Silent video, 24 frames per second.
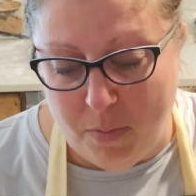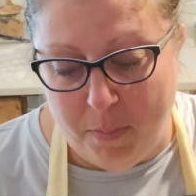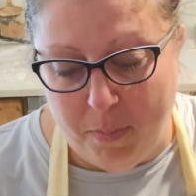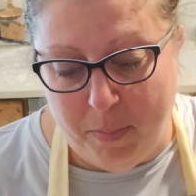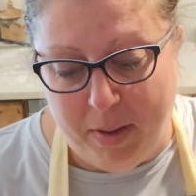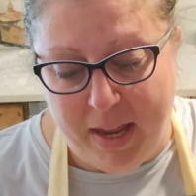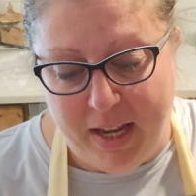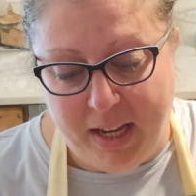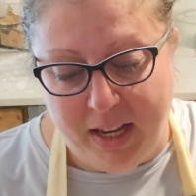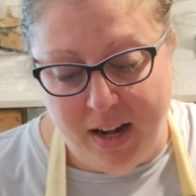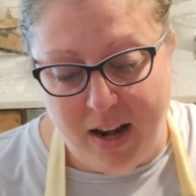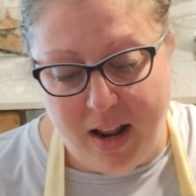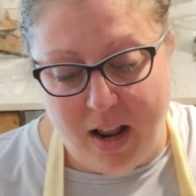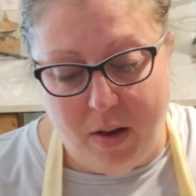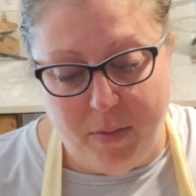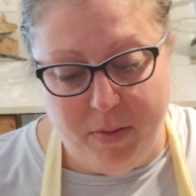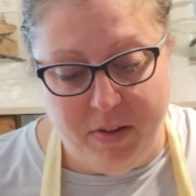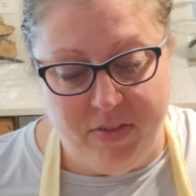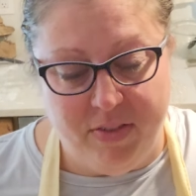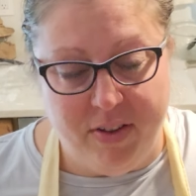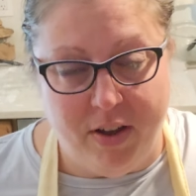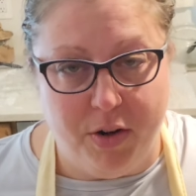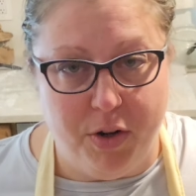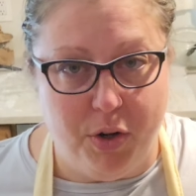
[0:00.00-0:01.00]
Mike and I,
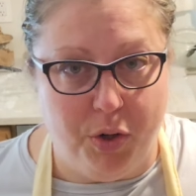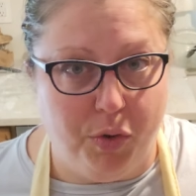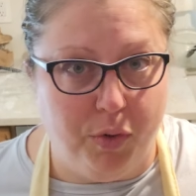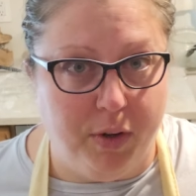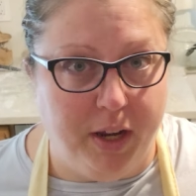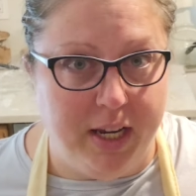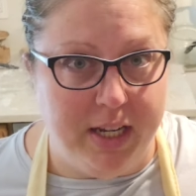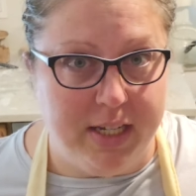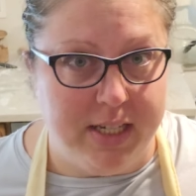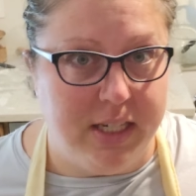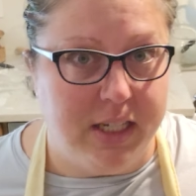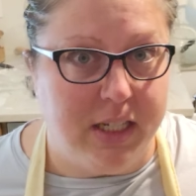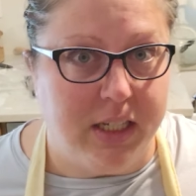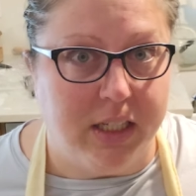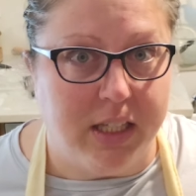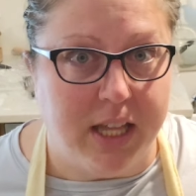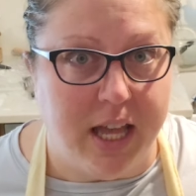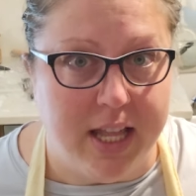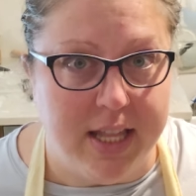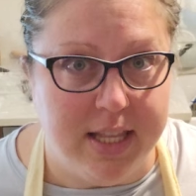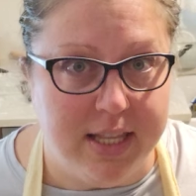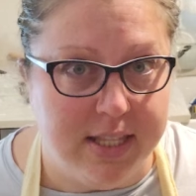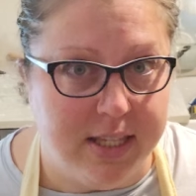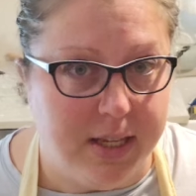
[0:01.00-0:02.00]
we found a great deal
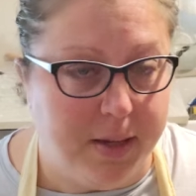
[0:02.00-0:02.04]
on